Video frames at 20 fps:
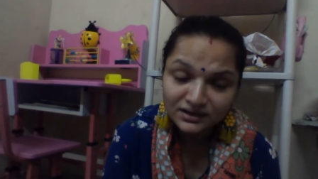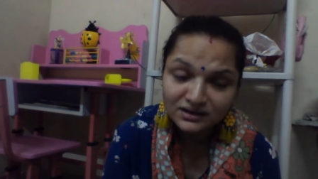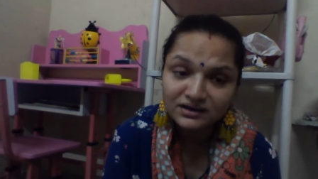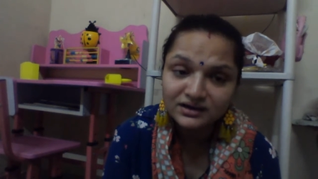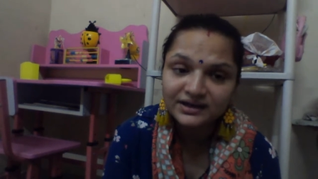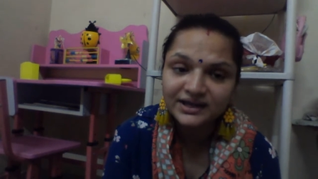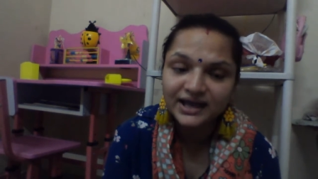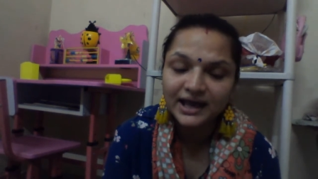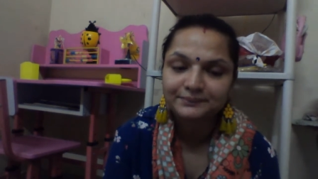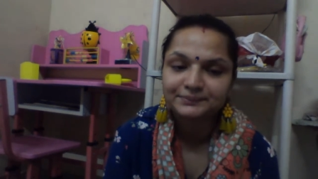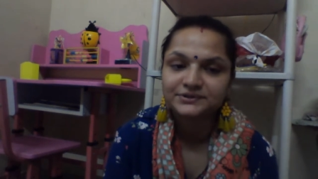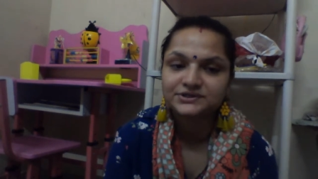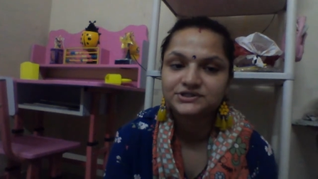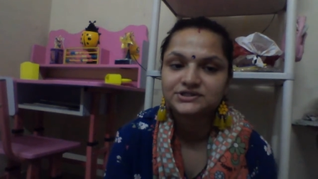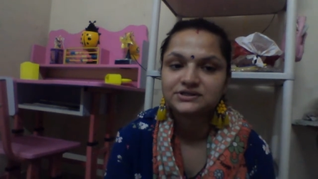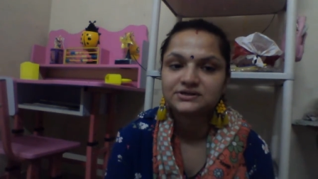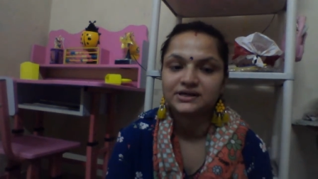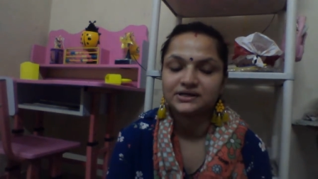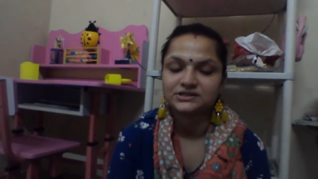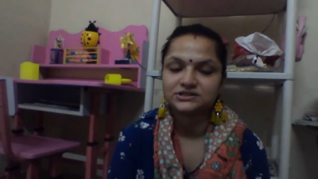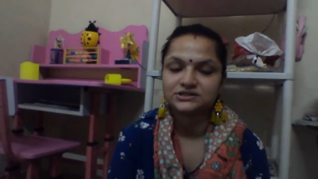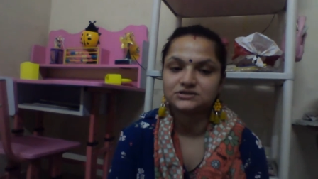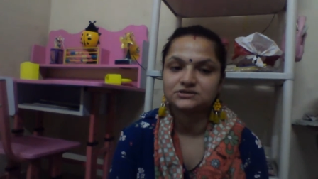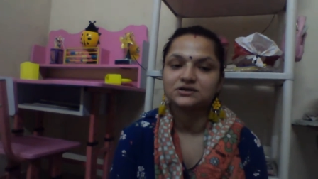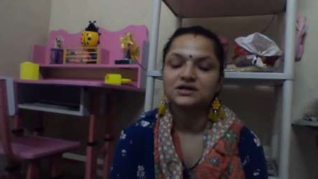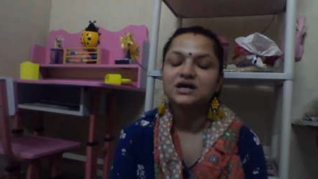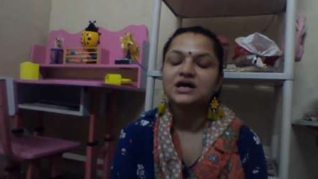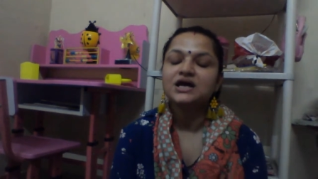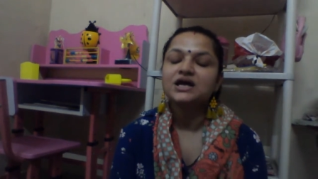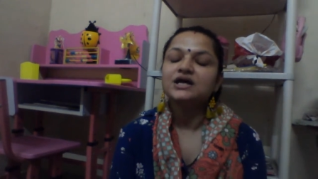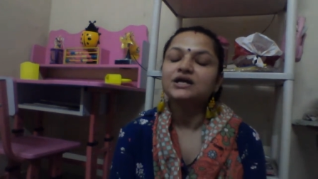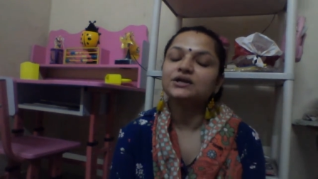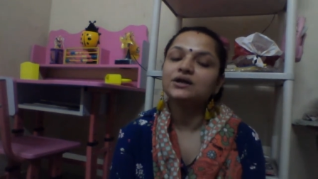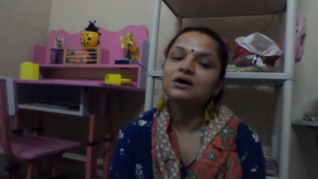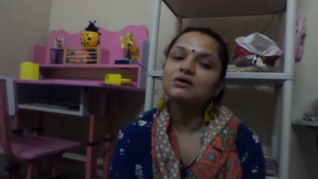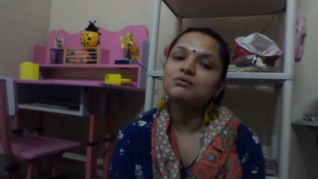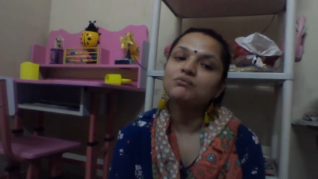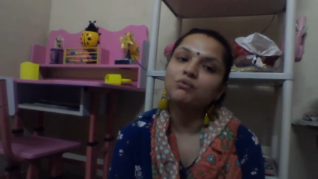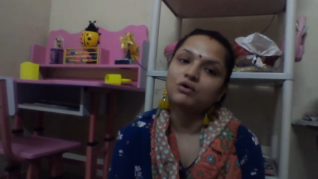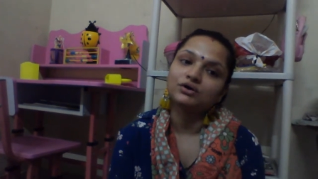a capital letter.
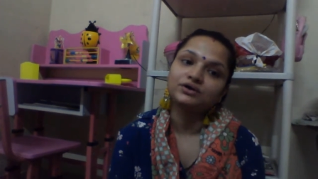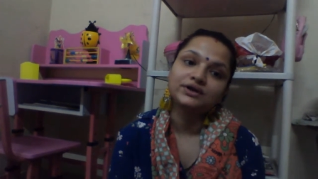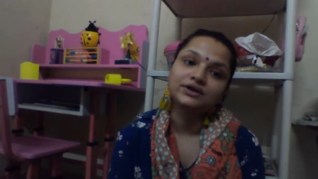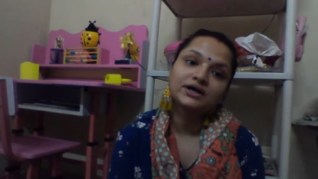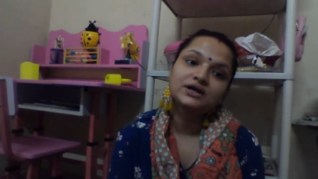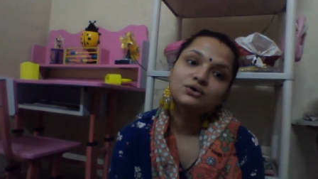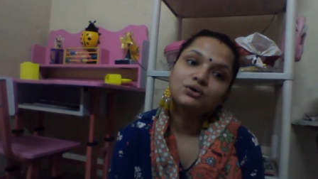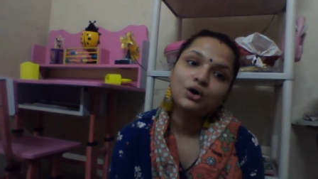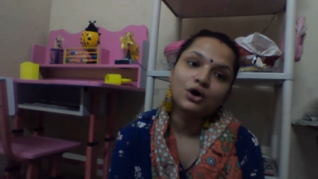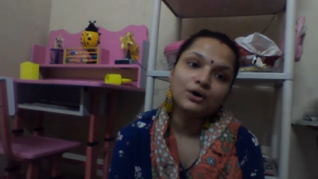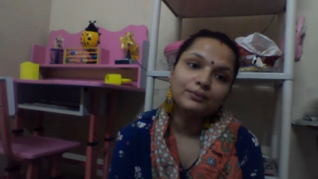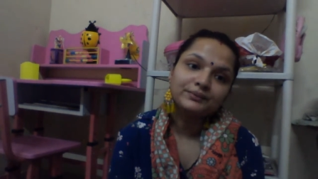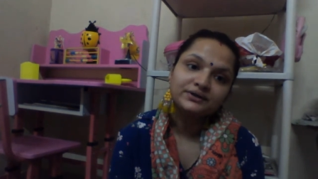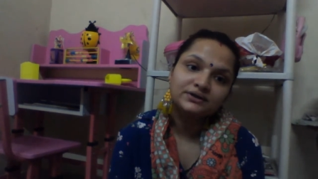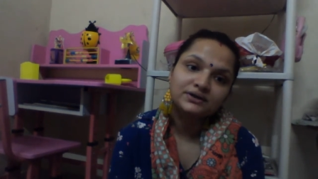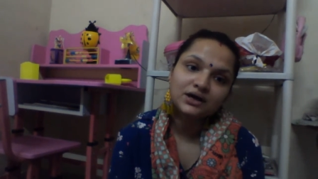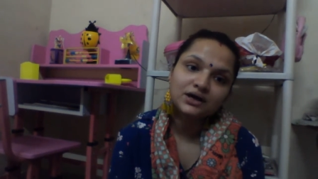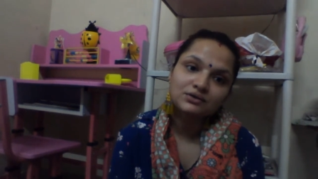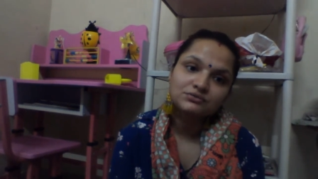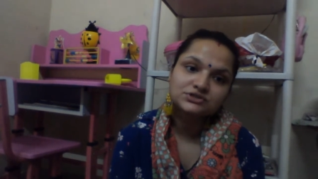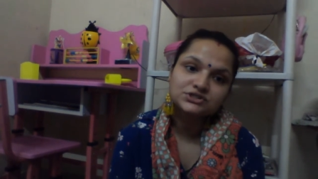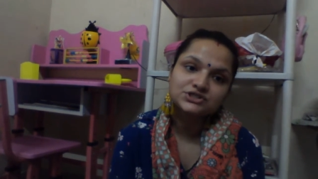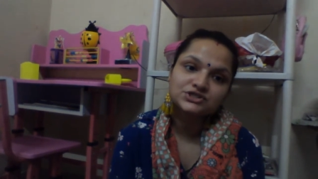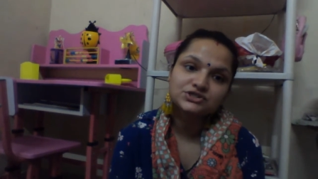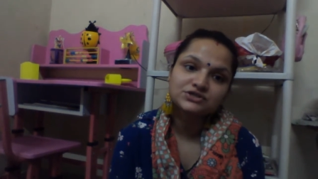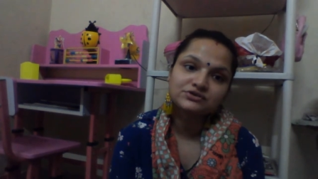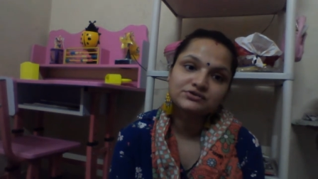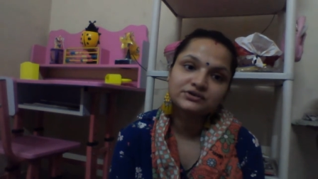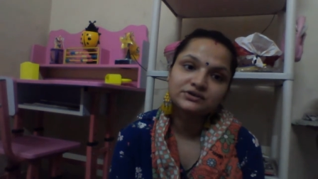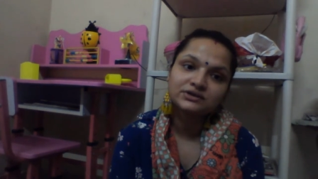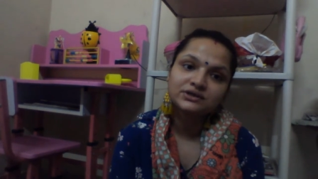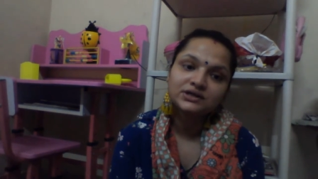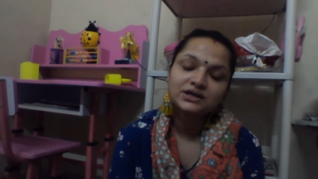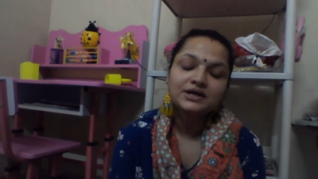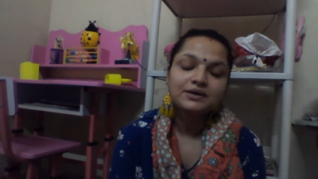Now what are common nouns, children?